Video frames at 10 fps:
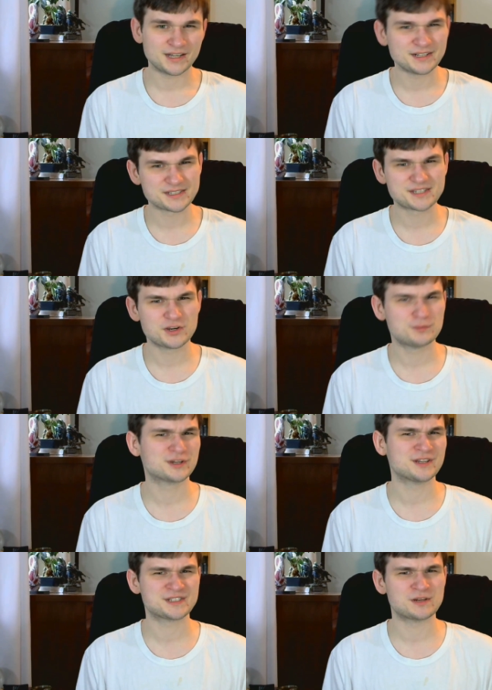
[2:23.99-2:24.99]
Also,
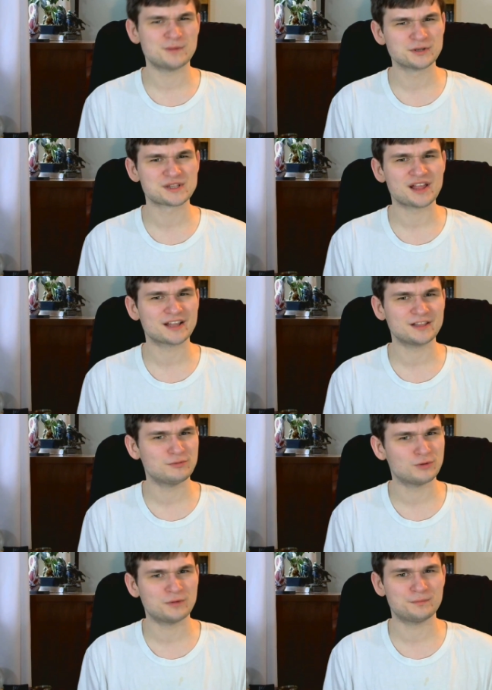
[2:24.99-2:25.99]
because there most likely
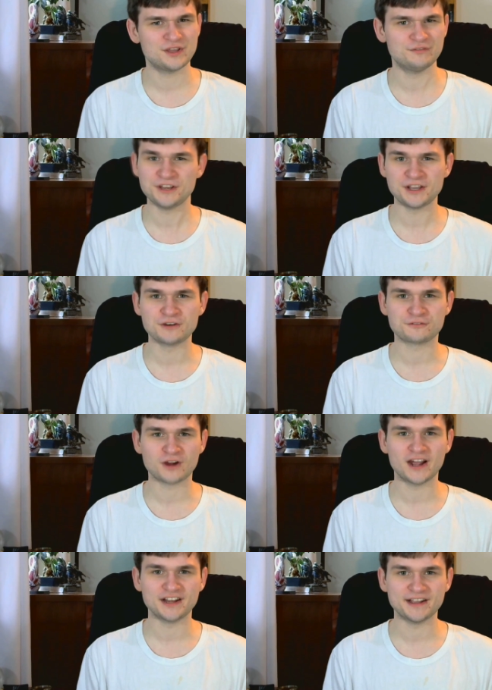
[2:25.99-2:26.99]
won't be a video
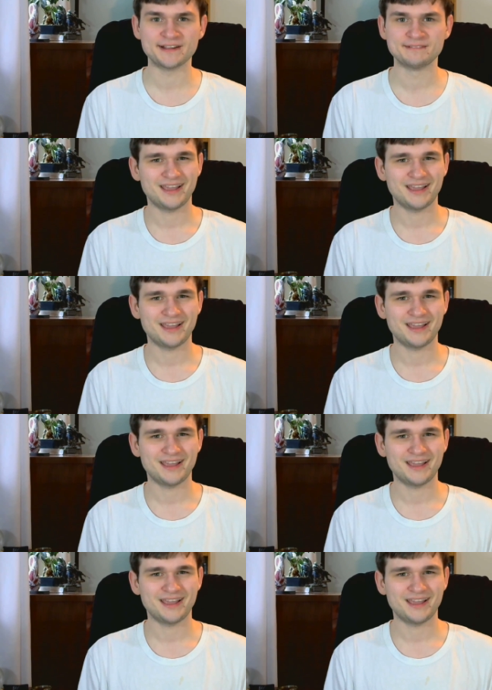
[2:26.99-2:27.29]
Friday.